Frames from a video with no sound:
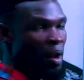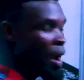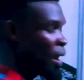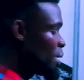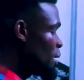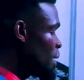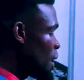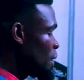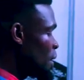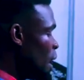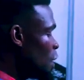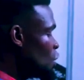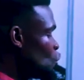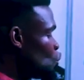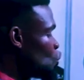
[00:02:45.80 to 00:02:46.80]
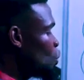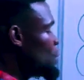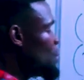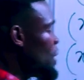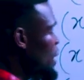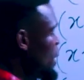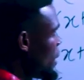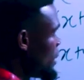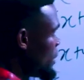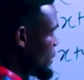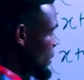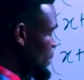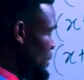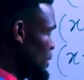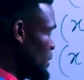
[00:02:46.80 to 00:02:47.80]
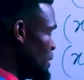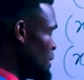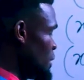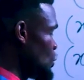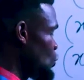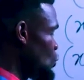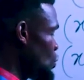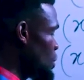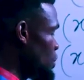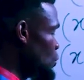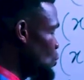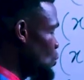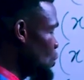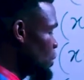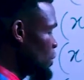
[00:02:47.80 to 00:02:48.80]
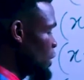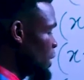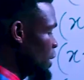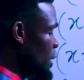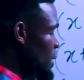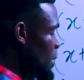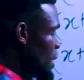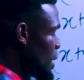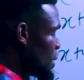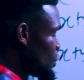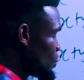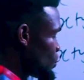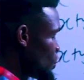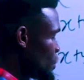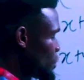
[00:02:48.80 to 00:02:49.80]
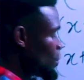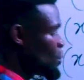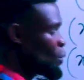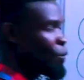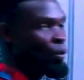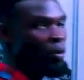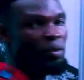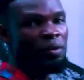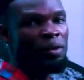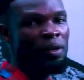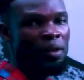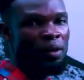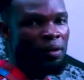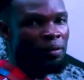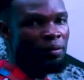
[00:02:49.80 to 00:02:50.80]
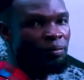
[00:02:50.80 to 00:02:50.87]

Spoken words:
And then at the extreme ends, he dropped 1 here and dropped 1 here.